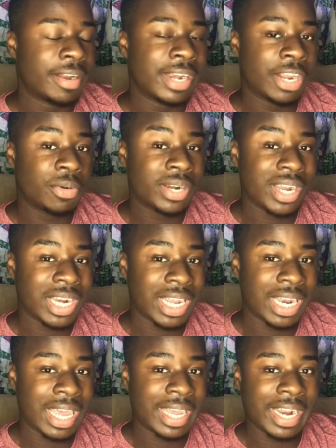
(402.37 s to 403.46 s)
later on down that
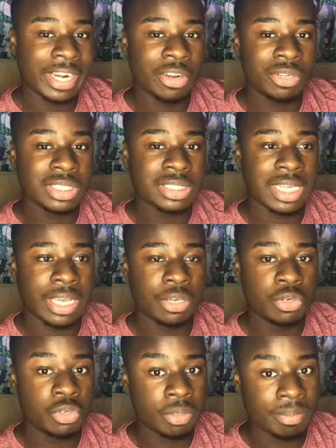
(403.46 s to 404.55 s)
line, I noticed like
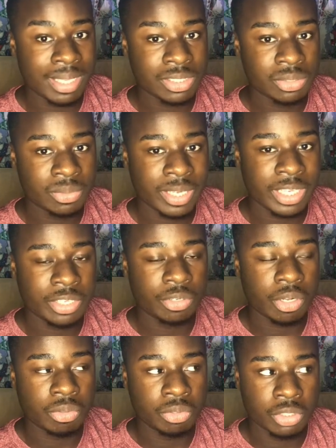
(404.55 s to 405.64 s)
who to mess with, you
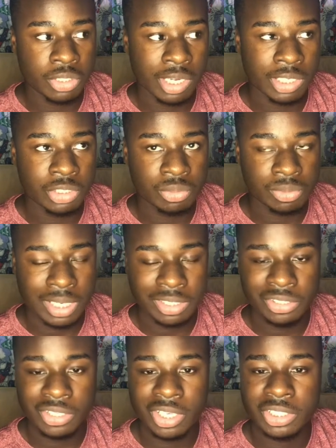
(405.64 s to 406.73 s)
know, who to talk to, who not
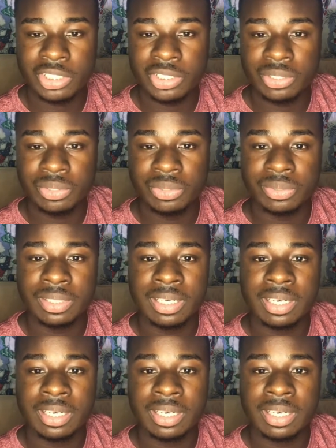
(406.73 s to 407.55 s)
to talk to.